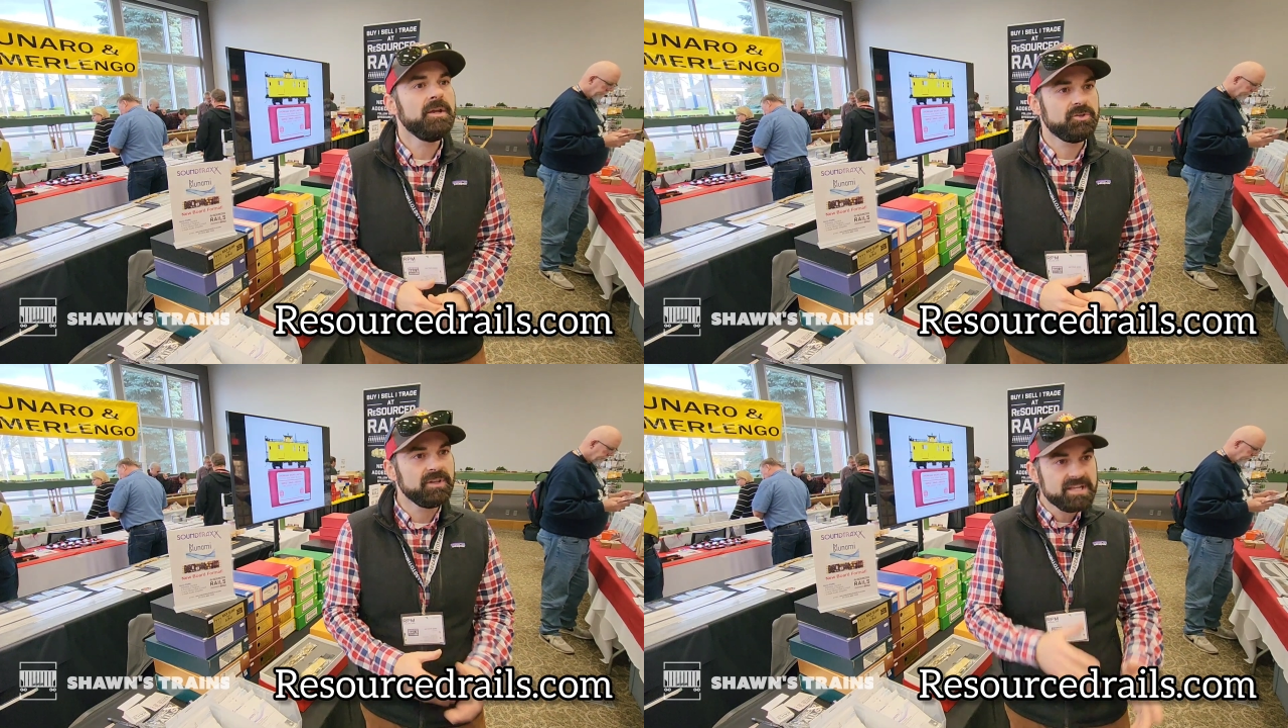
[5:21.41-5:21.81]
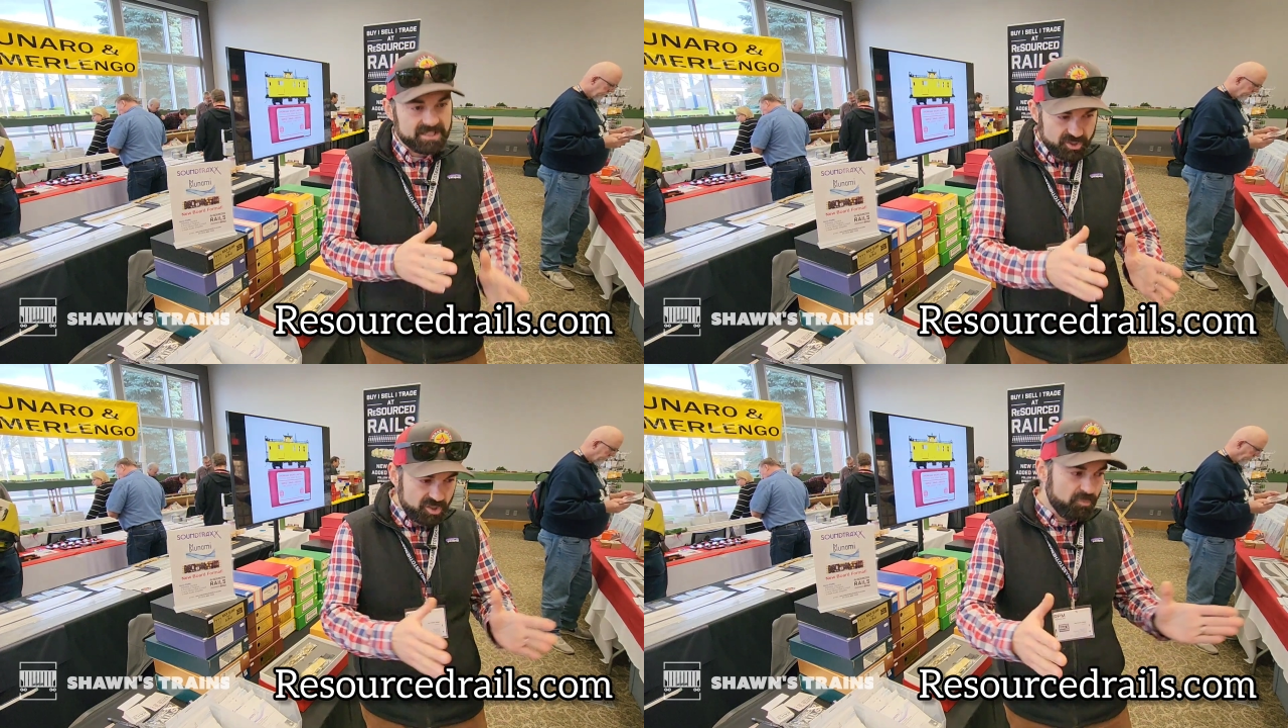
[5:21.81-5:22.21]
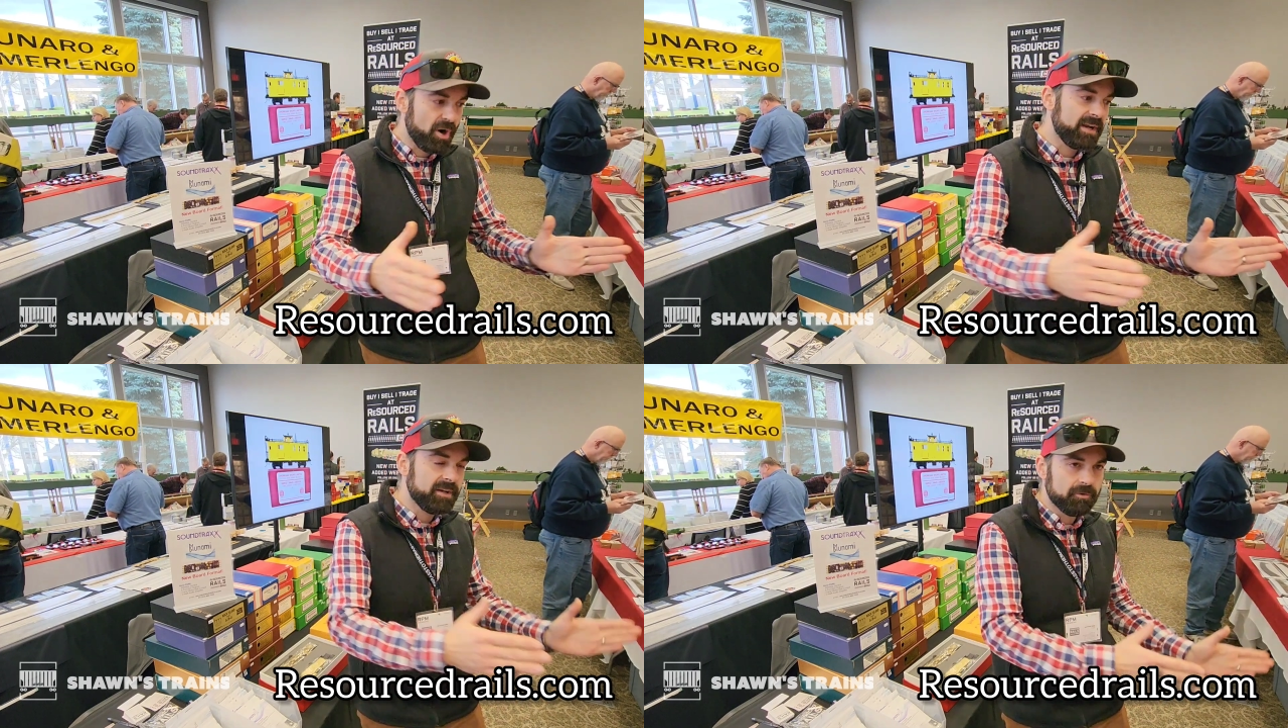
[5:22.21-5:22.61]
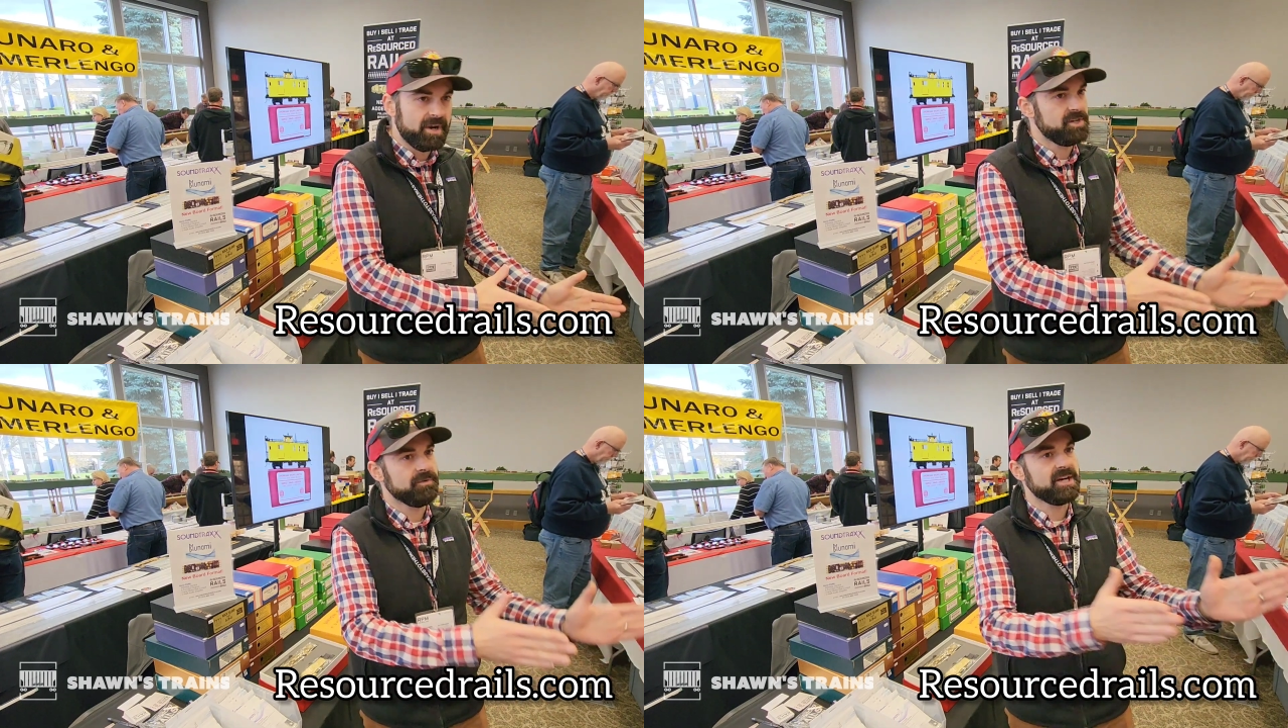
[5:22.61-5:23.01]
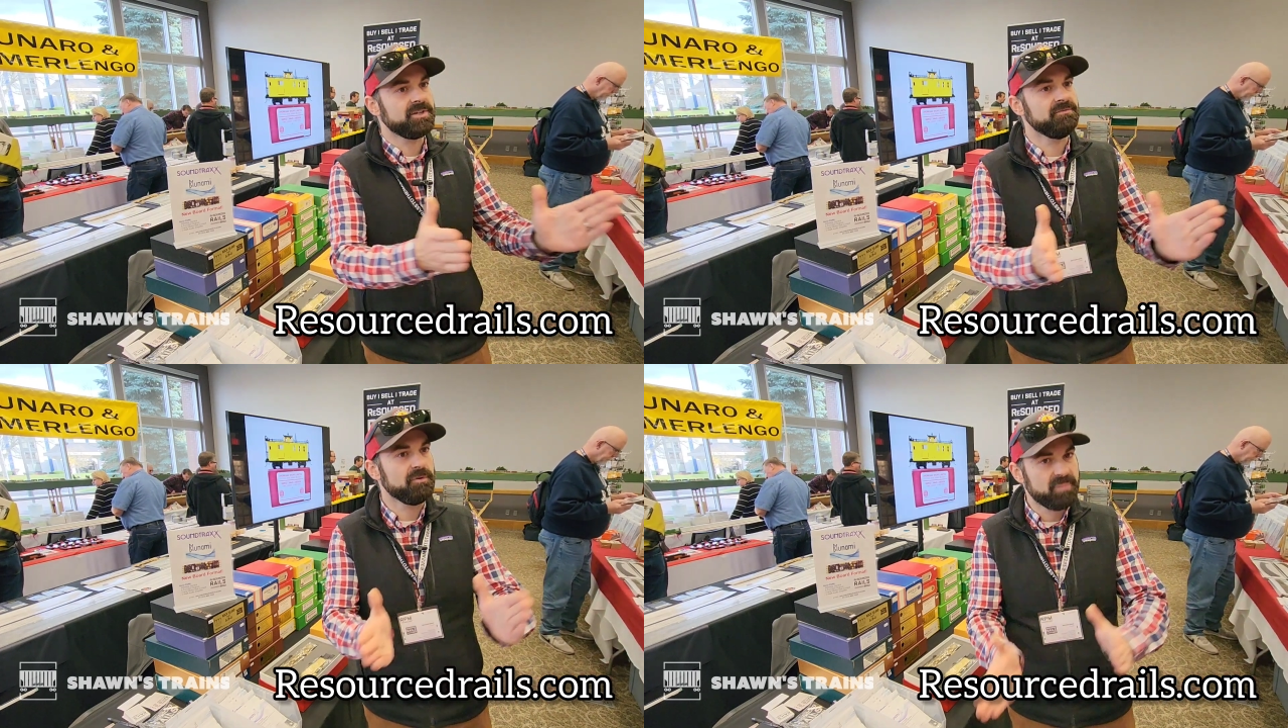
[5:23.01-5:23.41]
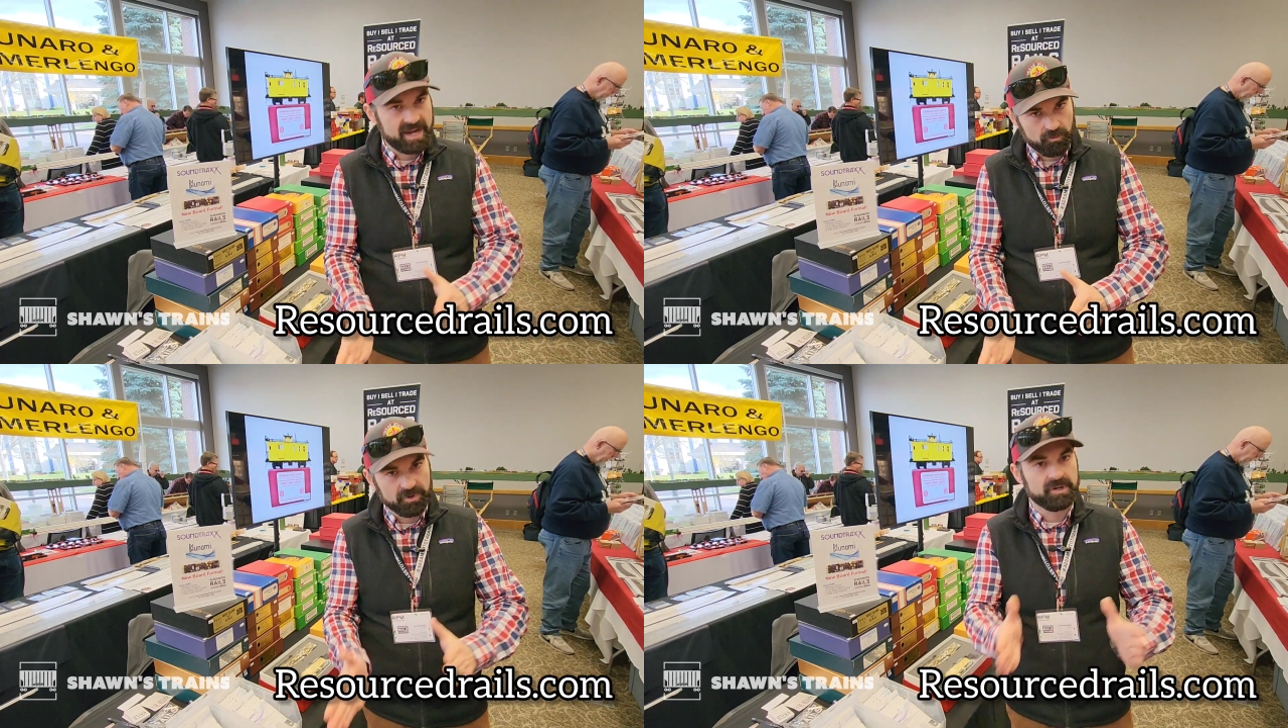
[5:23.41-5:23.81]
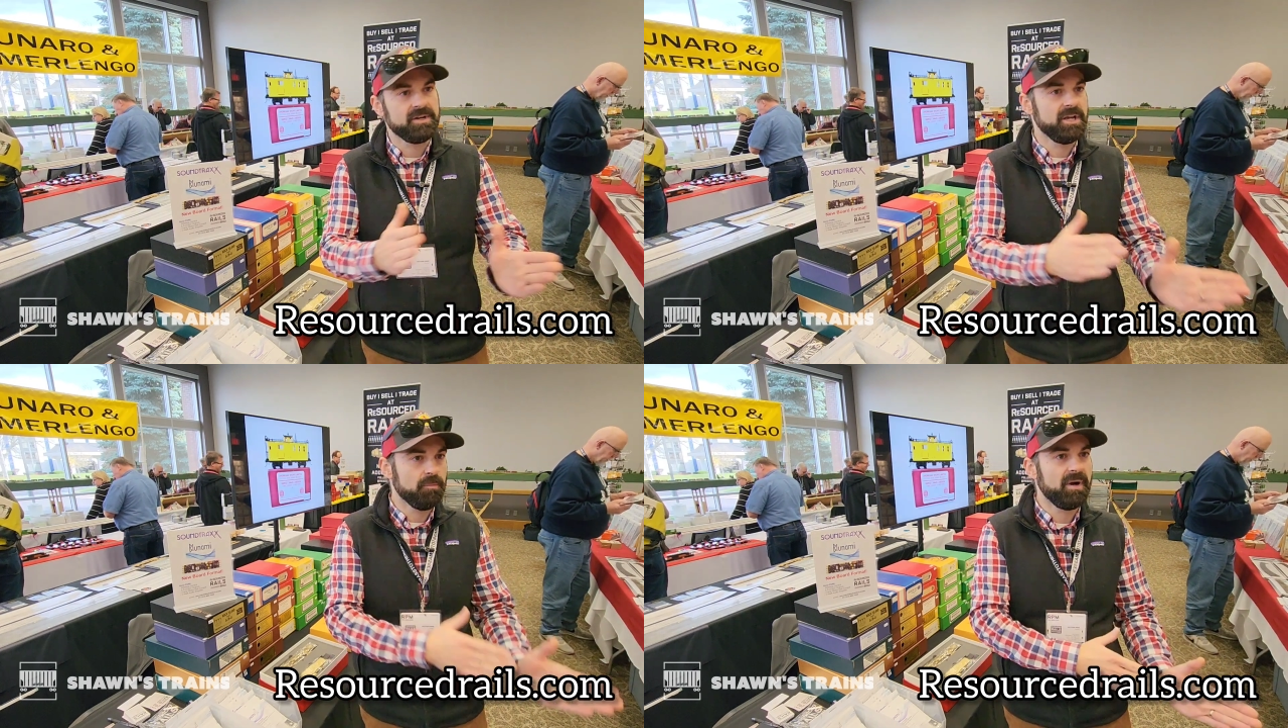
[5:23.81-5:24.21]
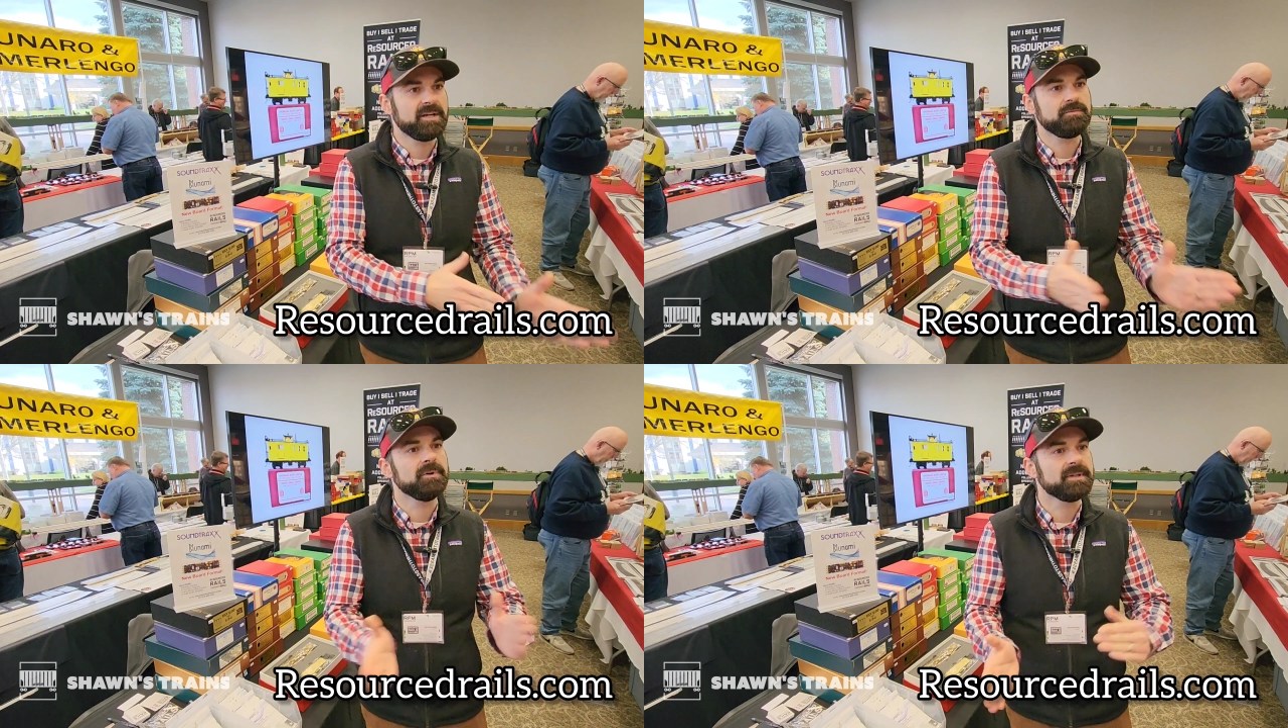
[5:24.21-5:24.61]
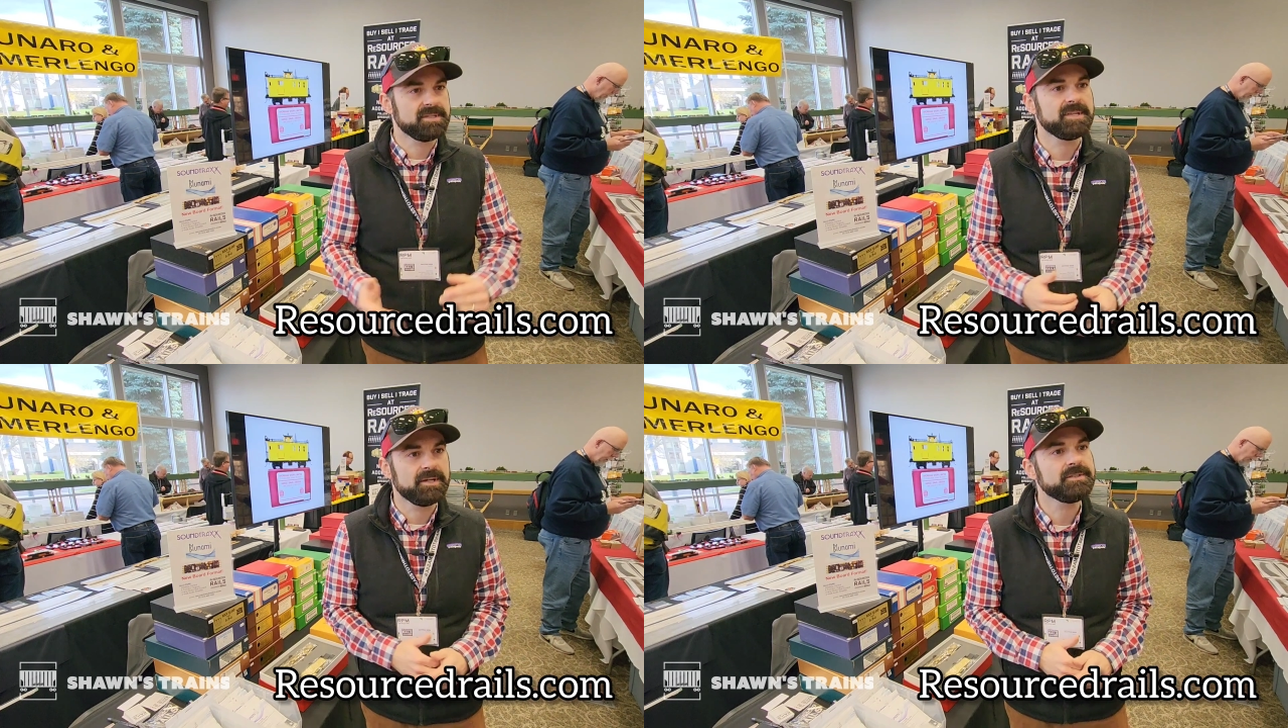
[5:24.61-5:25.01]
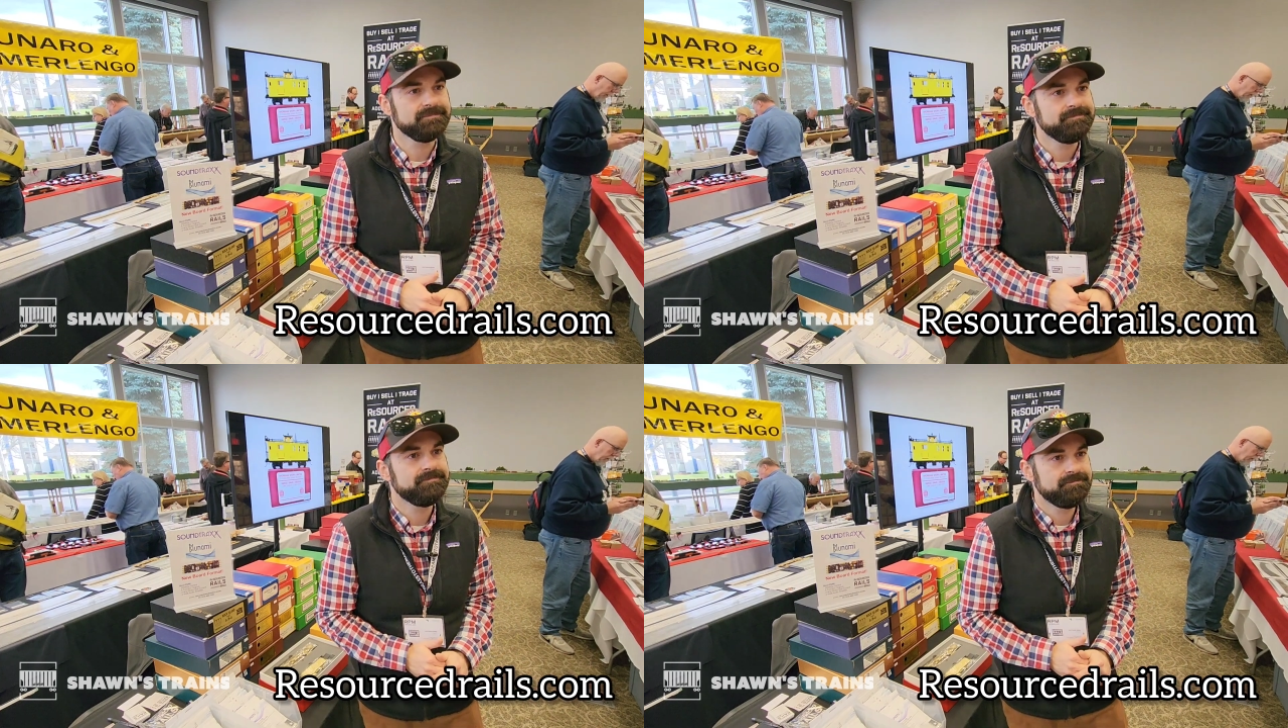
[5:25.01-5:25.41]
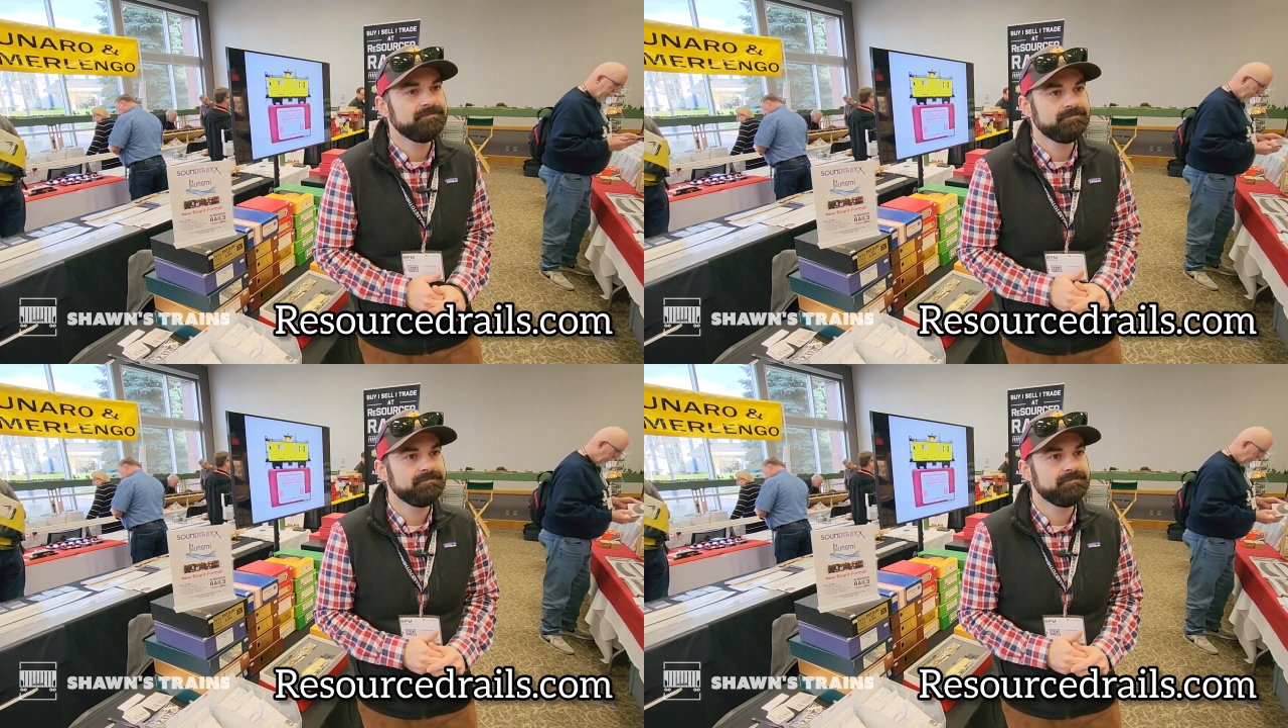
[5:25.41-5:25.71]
to at least get you pointed in the right direction for paintwork and gearbox work and such.